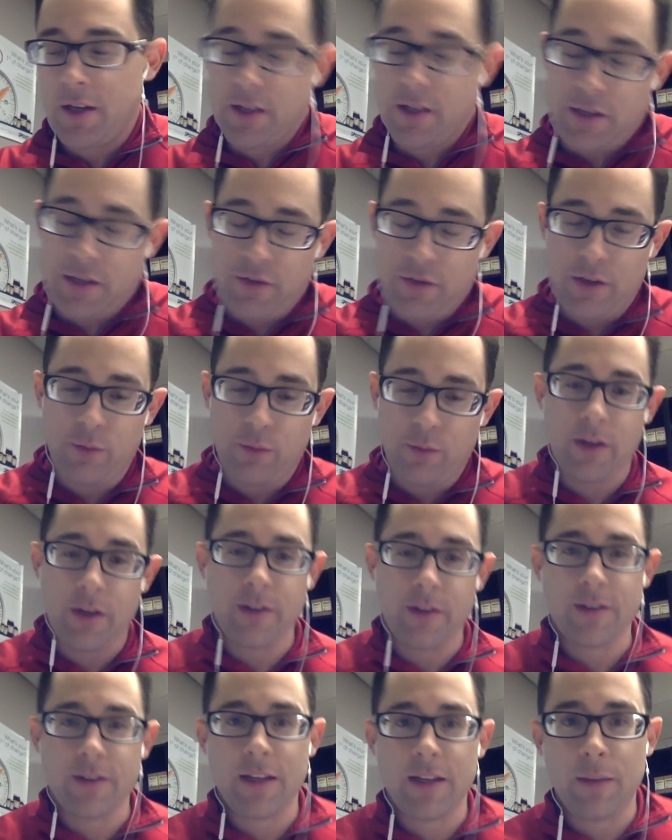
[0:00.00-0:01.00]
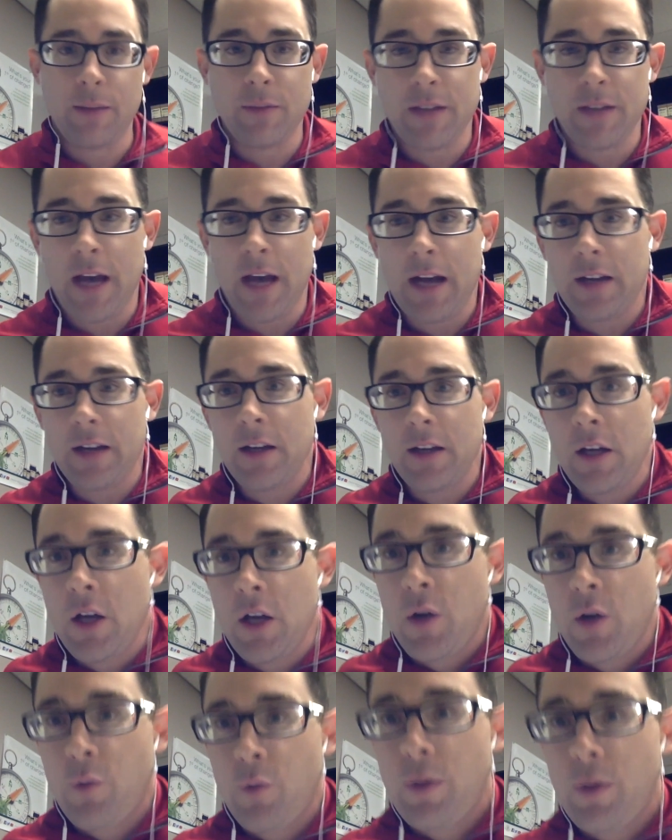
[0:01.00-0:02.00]
even when on the same side,
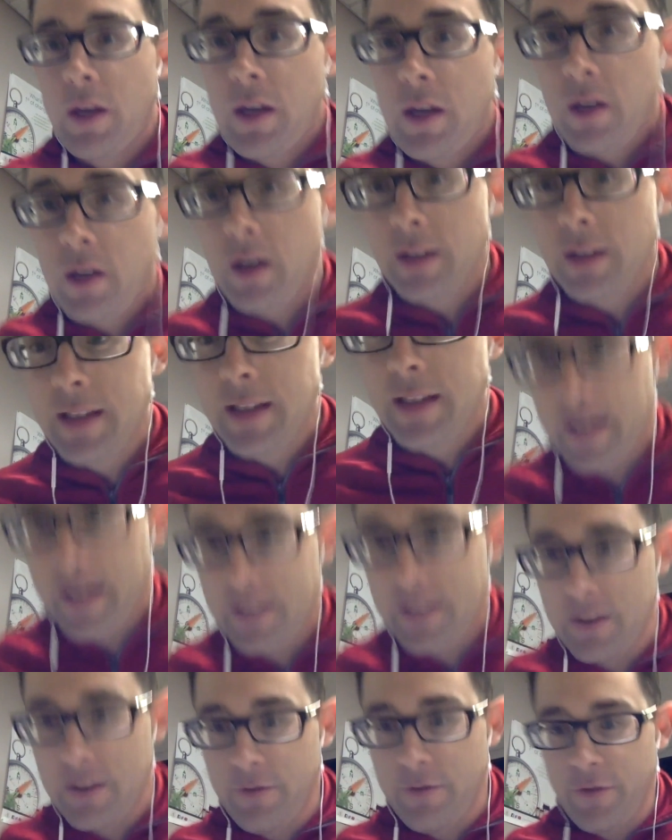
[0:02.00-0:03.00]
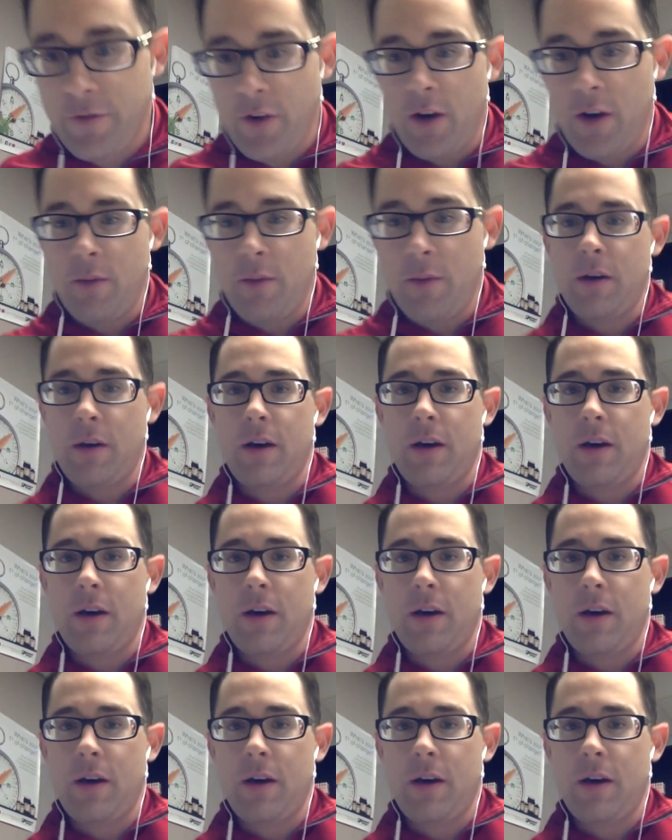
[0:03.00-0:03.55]
we attacked it from